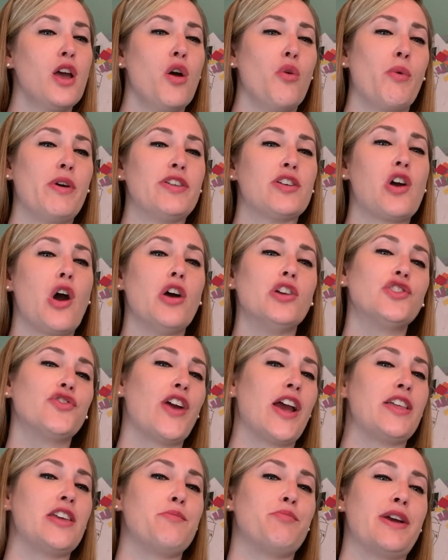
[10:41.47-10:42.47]
When the coach
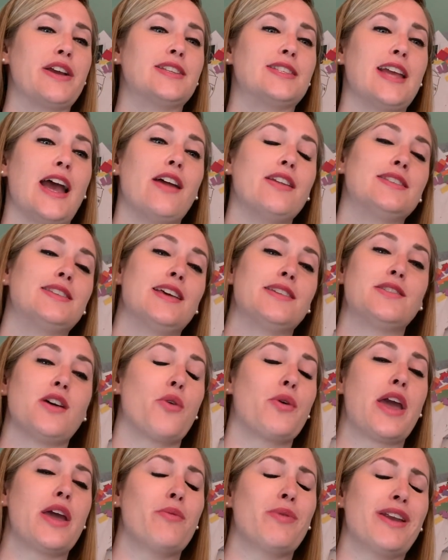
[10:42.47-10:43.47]
finally breaks down and says,
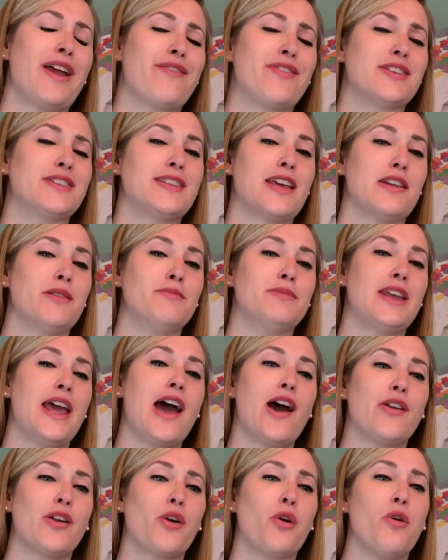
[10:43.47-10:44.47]
okay, whatever, send him
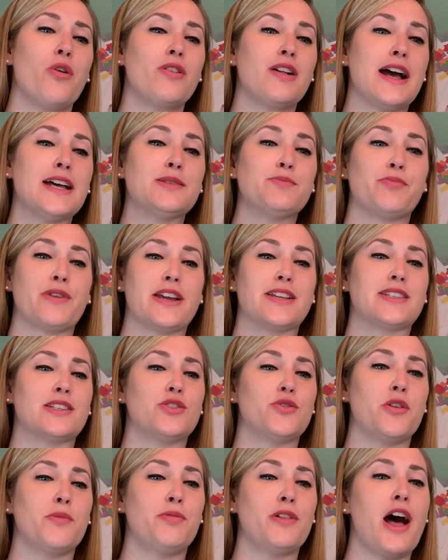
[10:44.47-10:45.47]
down, our whole class breaks
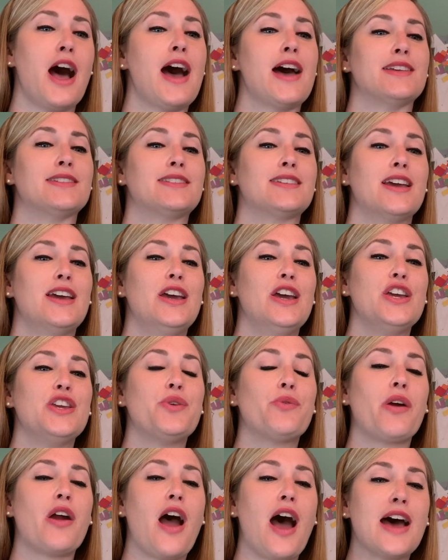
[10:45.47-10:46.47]
into applause. You
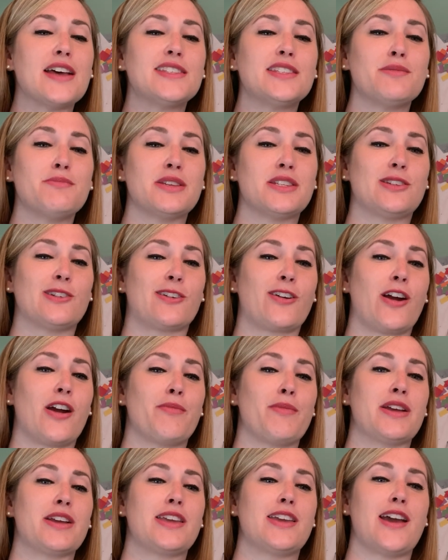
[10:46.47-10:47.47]
are awesome, Mr.
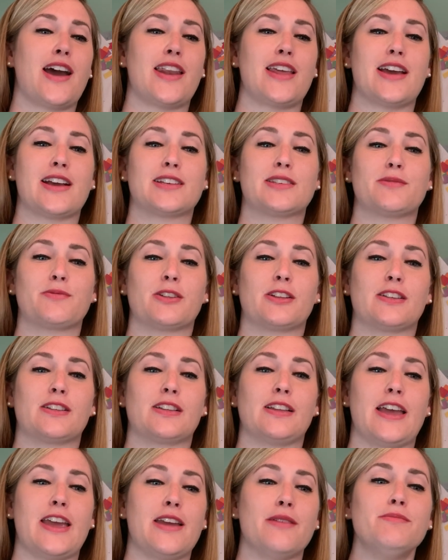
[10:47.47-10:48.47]
Kermit, Kiana
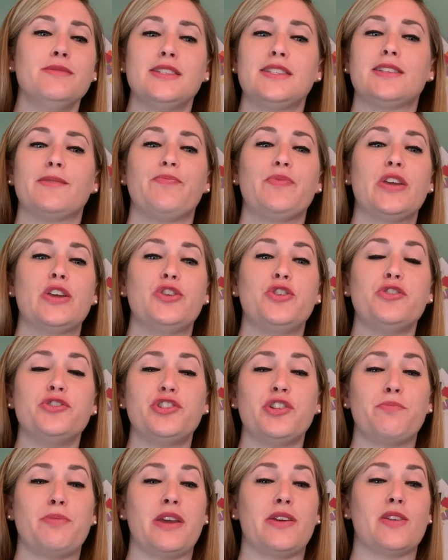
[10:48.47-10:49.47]
exclaims. You
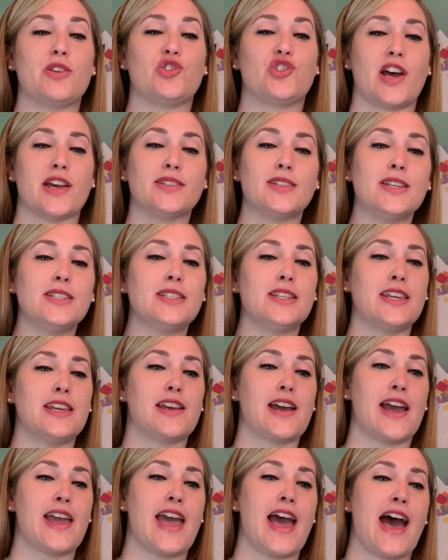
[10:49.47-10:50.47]
should be in the Justice League,
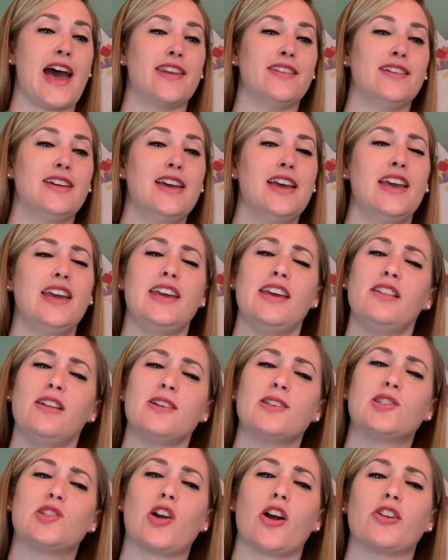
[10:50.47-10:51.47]
I add. He
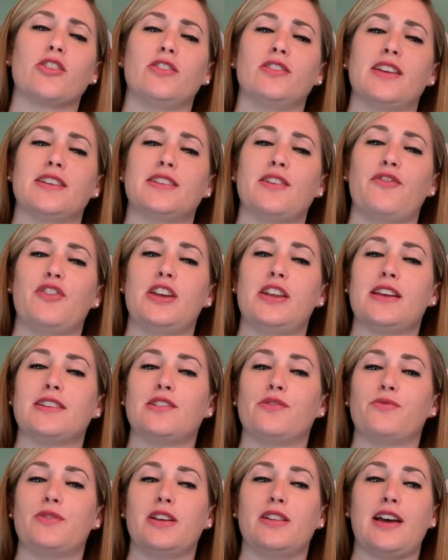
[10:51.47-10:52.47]
looks startled as if he
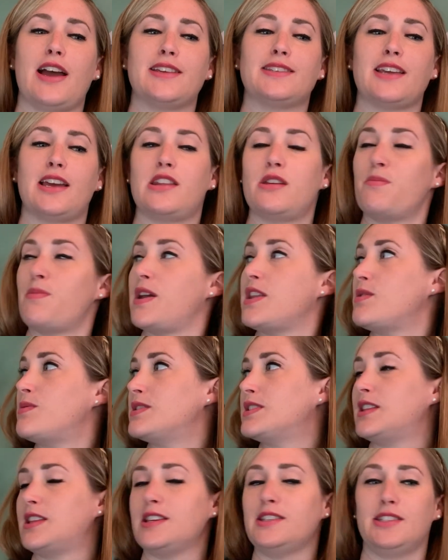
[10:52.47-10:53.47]
doesn't realize anybody
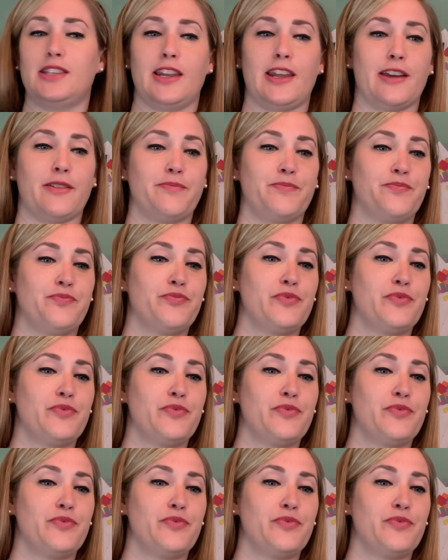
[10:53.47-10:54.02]
was listening.